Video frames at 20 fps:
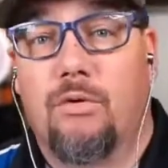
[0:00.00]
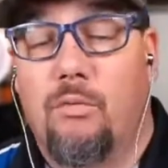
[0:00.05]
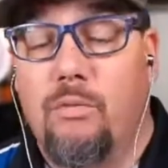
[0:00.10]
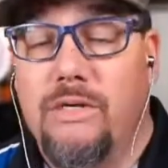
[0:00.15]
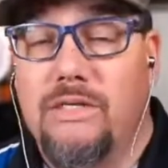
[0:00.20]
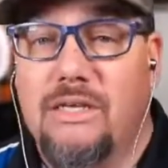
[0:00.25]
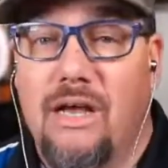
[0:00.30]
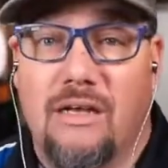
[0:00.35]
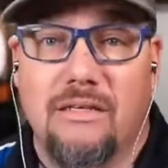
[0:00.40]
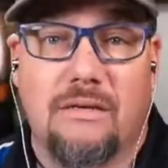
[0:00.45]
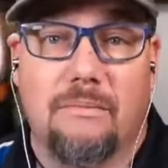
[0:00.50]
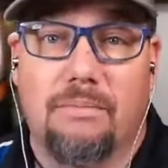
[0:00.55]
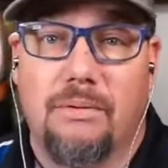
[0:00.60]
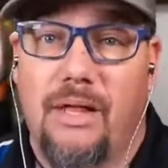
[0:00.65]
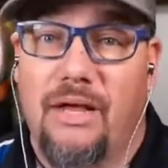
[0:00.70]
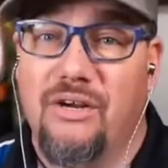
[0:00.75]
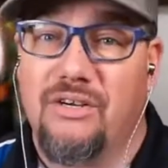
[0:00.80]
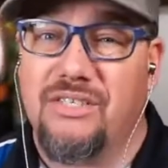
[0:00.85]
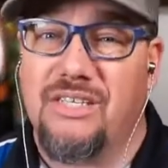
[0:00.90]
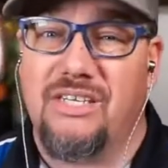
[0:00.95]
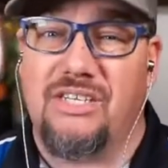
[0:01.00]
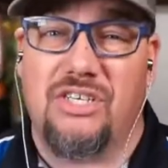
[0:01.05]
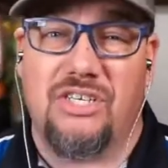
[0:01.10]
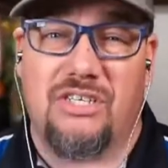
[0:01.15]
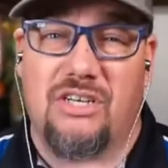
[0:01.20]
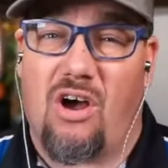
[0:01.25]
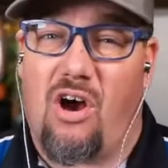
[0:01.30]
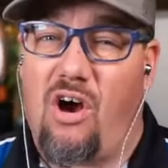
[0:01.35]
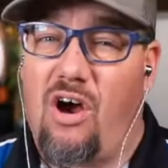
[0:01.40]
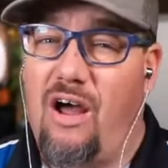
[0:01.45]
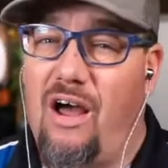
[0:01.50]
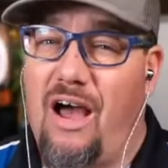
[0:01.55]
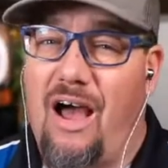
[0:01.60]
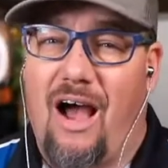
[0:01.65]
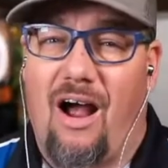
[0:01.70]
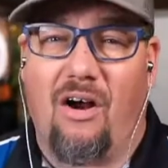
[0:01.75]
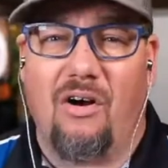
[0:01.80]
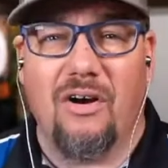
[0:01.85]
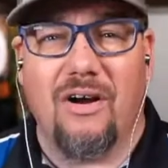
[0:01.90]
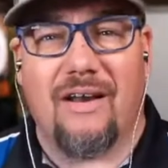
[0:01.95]
We saw some players that just
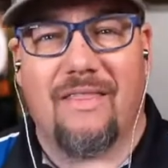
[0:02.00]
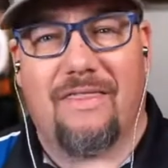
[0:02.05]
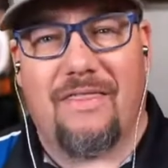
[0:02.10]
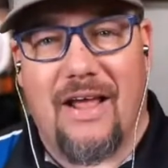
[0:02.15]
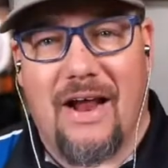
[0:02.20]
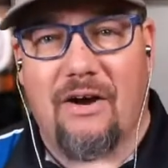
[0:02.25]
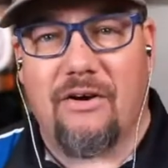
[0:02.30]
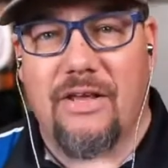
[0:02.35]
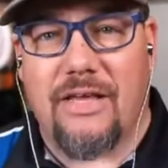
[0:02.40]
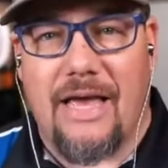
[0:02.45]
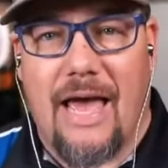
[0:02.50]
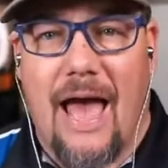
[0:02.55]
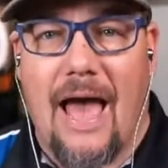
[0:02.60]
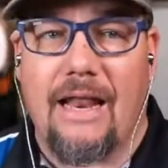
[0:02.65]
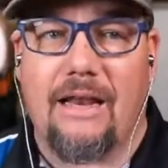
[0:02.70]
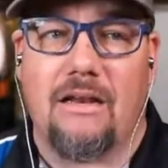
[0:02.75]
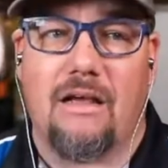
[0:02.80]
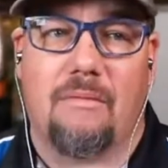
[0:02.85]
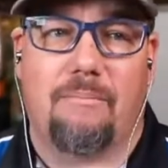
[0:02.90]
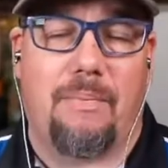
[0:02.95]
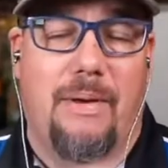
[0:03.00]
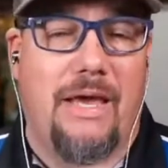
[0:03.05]
aren't there yet.